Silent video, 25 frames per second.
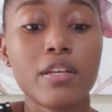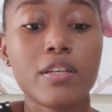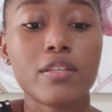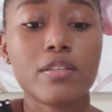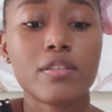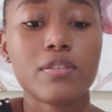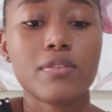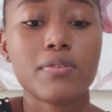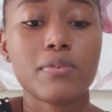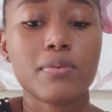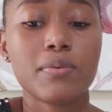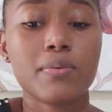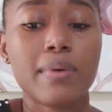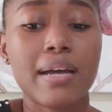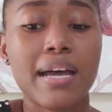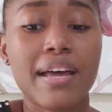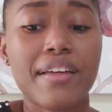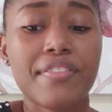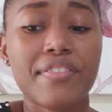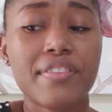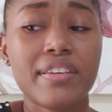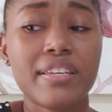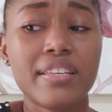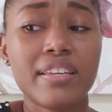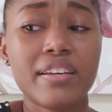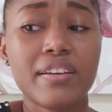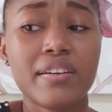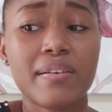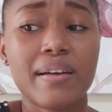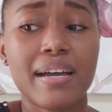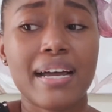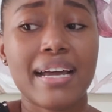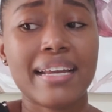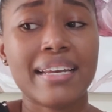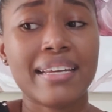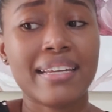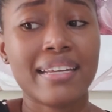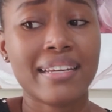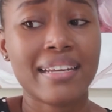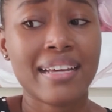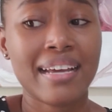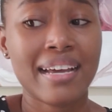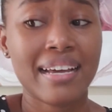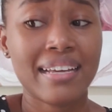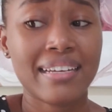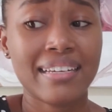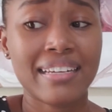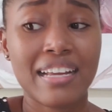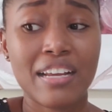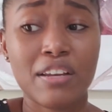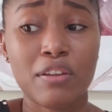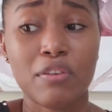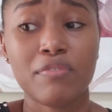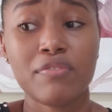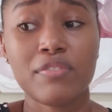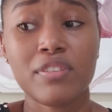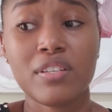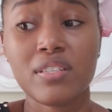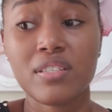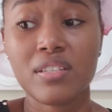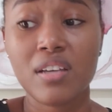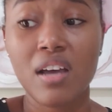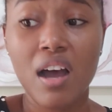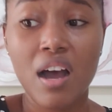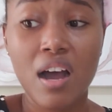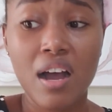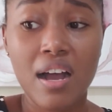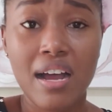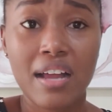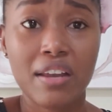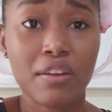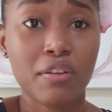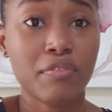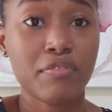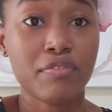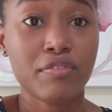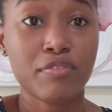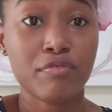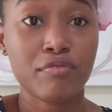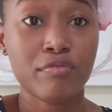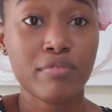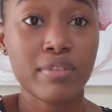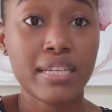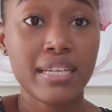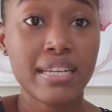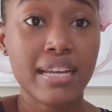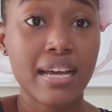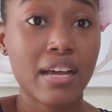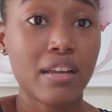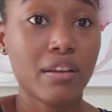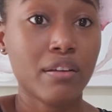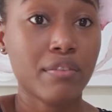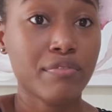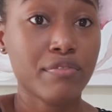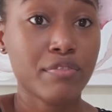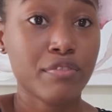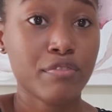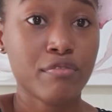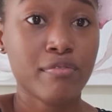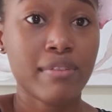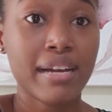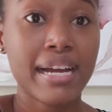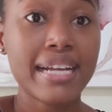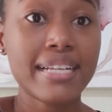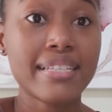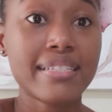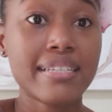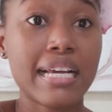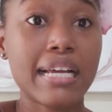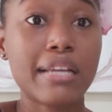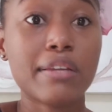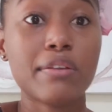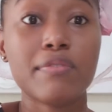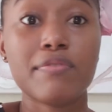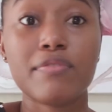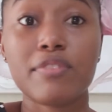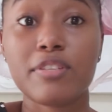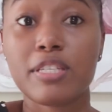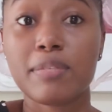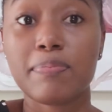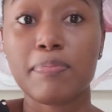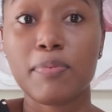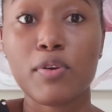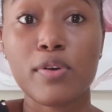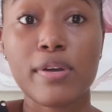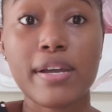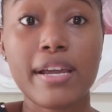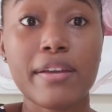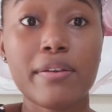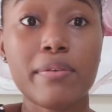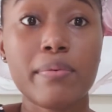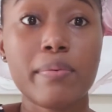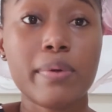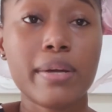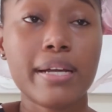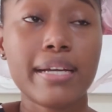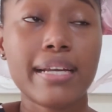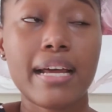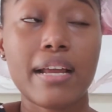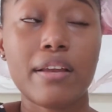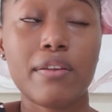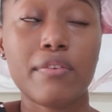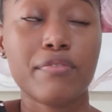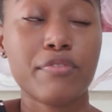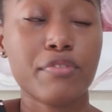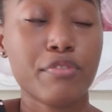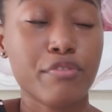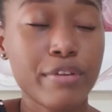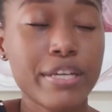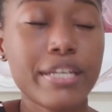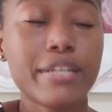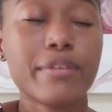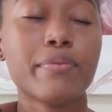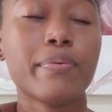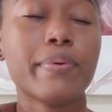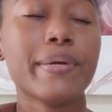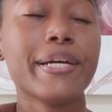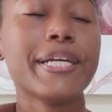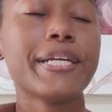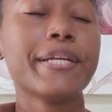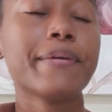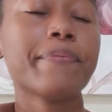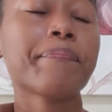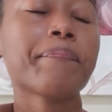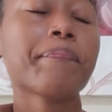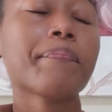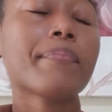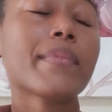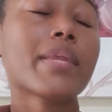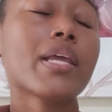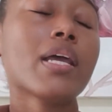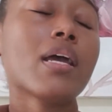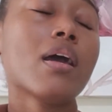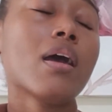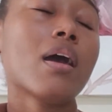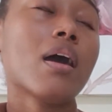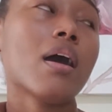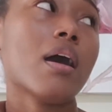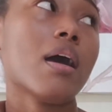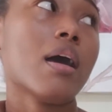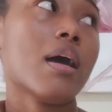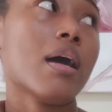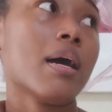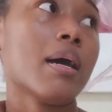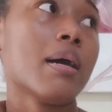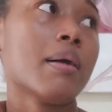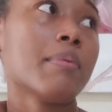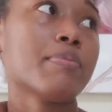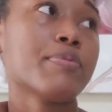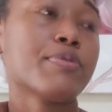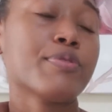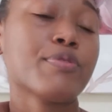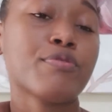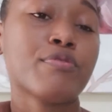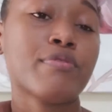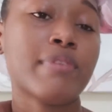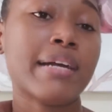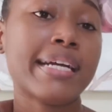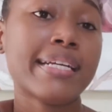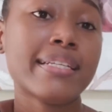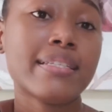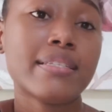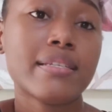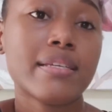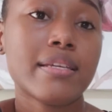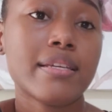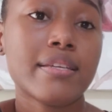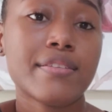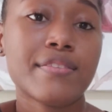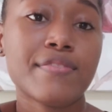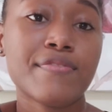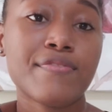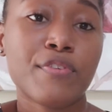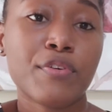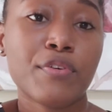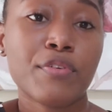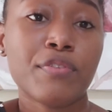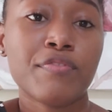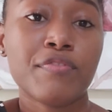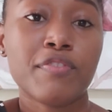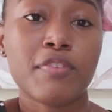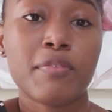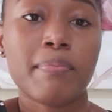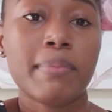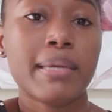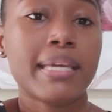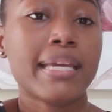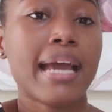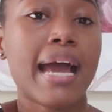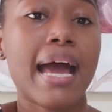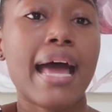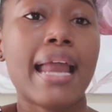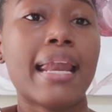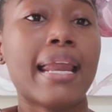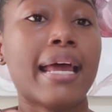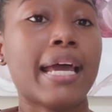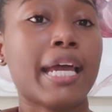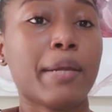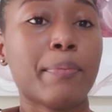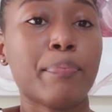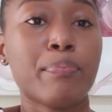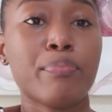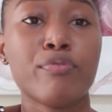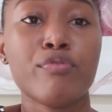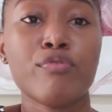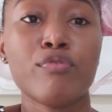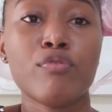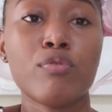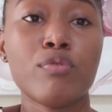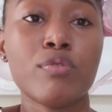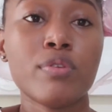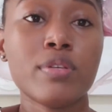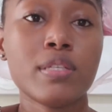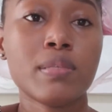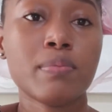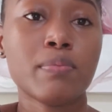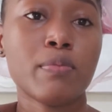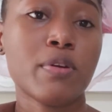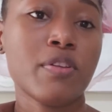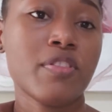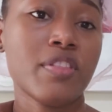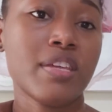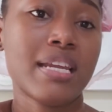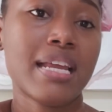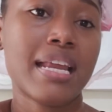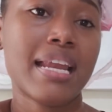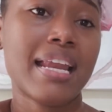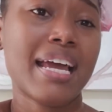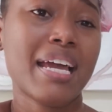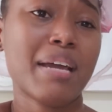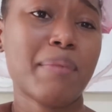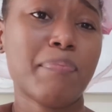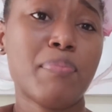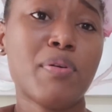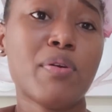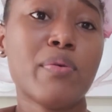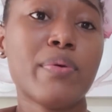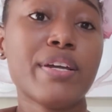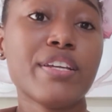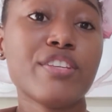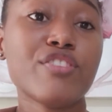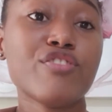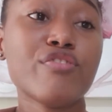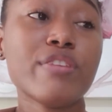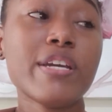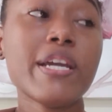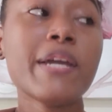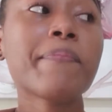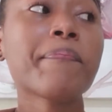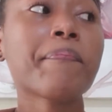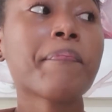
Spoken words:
So I think they go hand in hand. I love to talk, I love to read, I love to write, I love the spoken word, I love the written word. So writing is fun for me. I like prose more than I like poetry.